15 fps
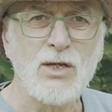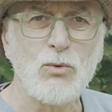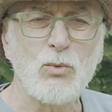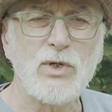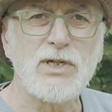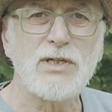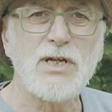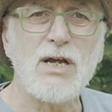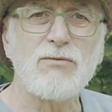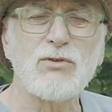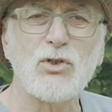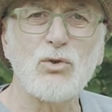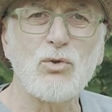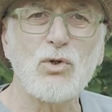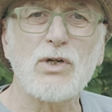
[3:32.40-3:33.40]
we can have
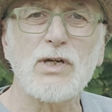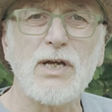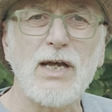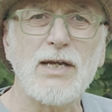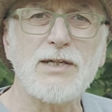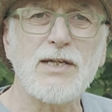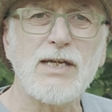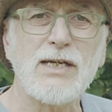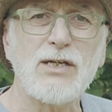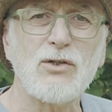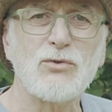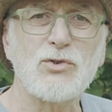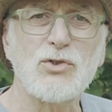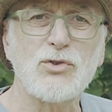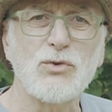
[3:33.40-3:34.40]
a look at
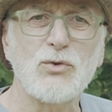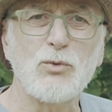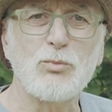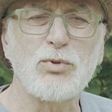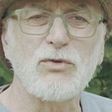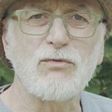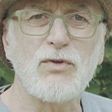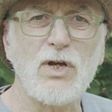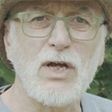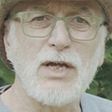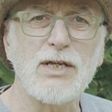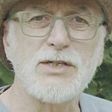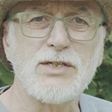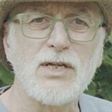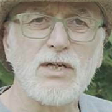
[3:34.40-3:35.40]
how to
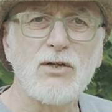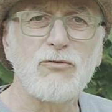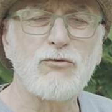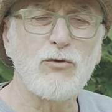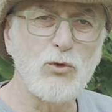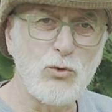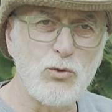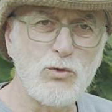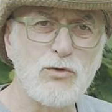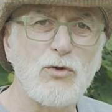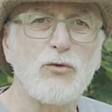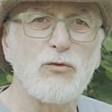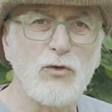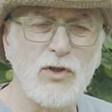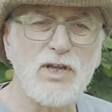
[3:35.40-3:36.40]
provide food
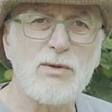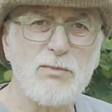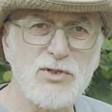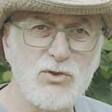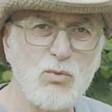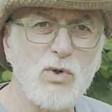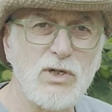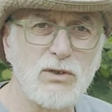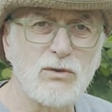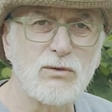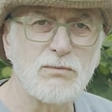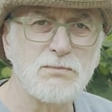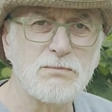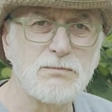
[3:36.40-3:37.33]
for them as well.